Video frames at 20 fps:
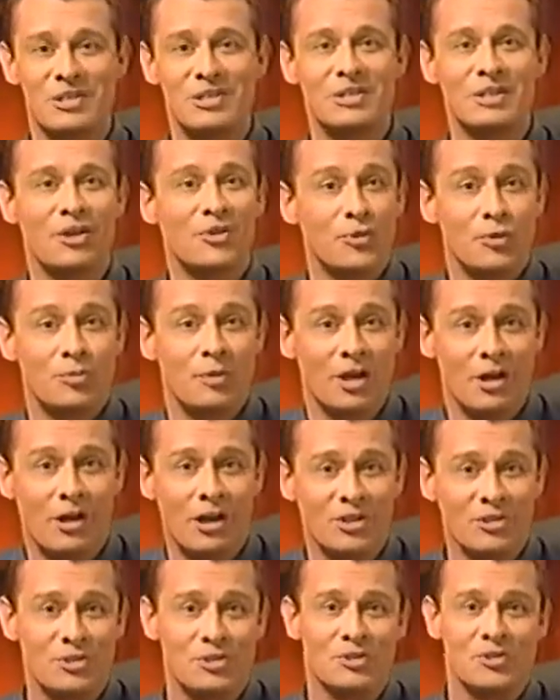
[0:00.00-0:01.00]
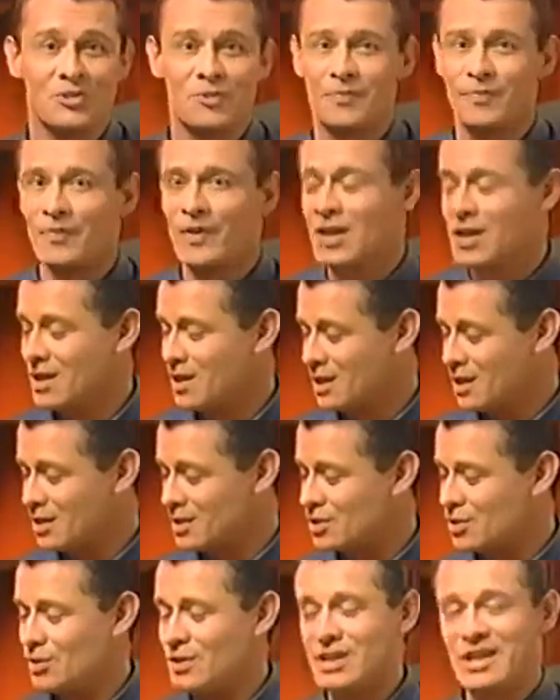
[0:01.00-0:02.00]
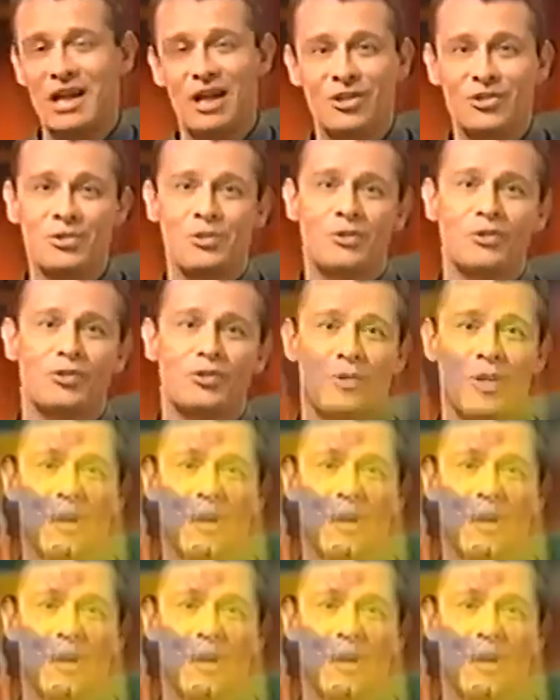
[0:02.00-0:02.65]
to sell through my auctions. Turning household